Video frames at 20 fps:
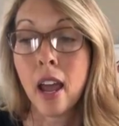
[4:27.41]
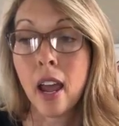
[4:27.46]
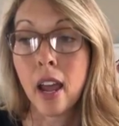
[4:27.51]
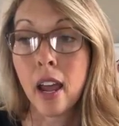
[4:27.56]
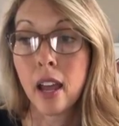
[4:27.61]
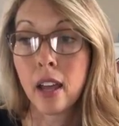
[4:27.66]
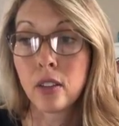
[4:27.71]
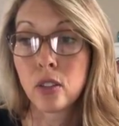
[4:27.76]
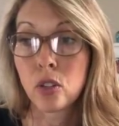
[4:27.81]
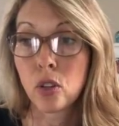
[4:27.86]

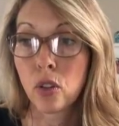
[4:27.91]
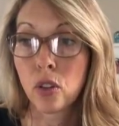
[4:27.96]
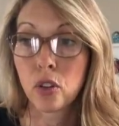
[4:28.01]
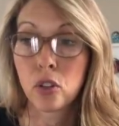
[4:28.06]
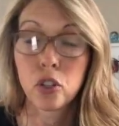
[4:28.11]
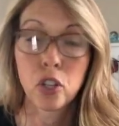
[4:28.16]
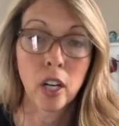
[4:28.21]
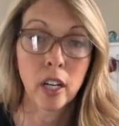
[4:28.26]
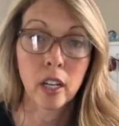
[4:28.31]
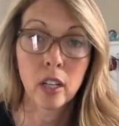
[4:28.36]
And so they're
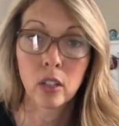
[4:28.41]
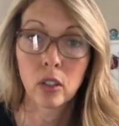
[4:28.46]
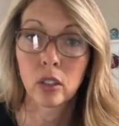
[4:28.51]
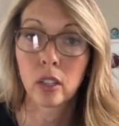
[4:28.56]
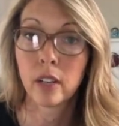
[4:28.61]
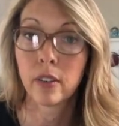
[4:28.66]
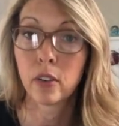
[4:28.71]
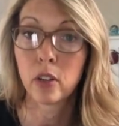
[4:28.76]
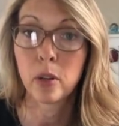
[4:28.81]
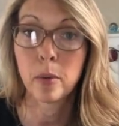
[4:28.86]
checking your
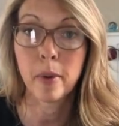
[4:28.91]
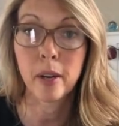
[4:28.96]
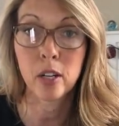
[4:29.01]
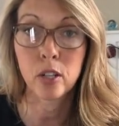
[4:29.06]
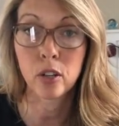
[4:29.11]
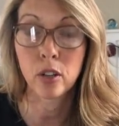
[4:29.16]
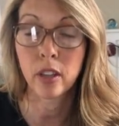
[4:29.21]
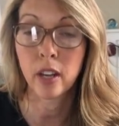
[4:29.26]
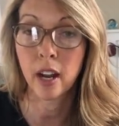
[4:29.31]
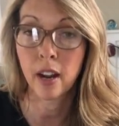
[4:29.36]
liver to make
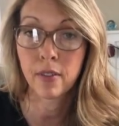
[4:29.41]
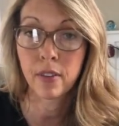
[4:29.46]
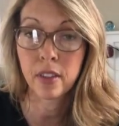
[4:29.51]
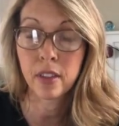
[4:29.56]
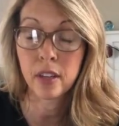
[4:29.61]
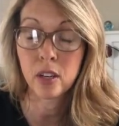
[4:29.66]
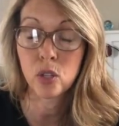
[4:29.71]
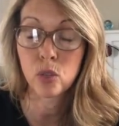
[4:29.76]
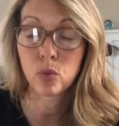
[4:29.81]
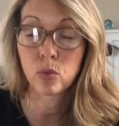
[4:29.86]
sure that
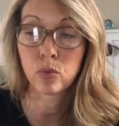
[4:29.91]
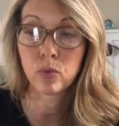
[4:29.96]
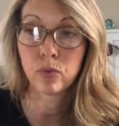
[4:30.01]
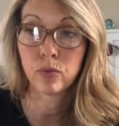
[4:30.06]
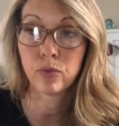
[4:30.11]
everything's